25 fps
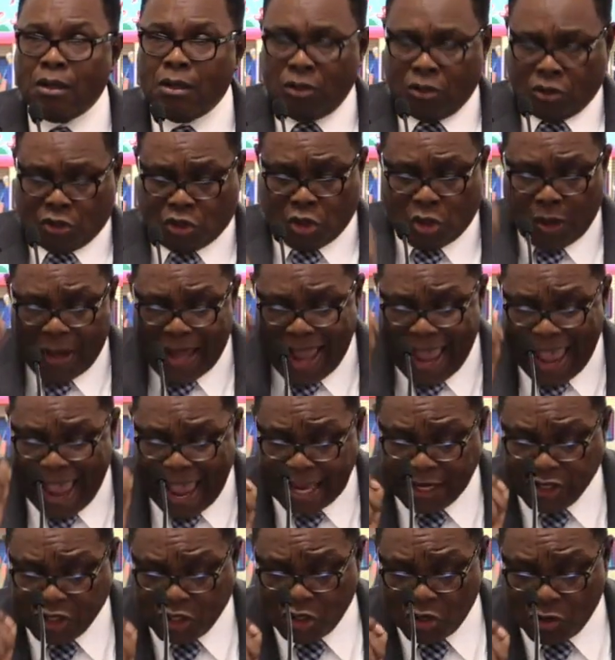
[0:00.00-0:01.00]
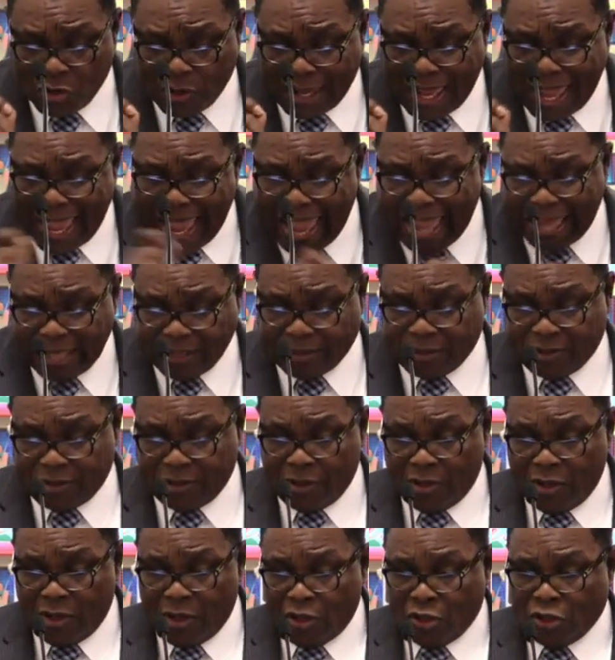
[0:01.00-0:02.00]
to educate,
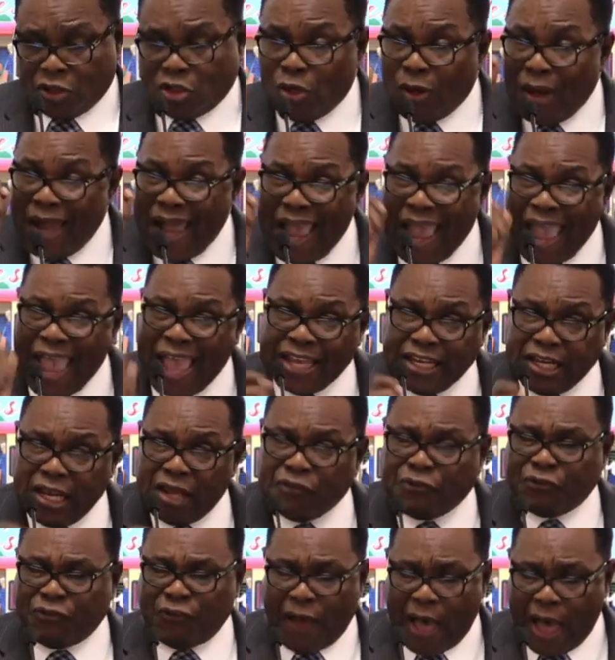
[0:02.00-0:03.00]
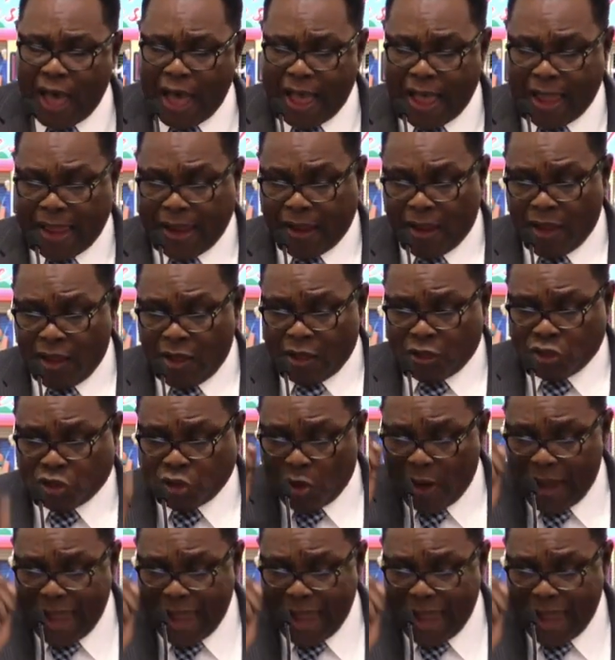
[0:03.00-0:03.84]
to edify, to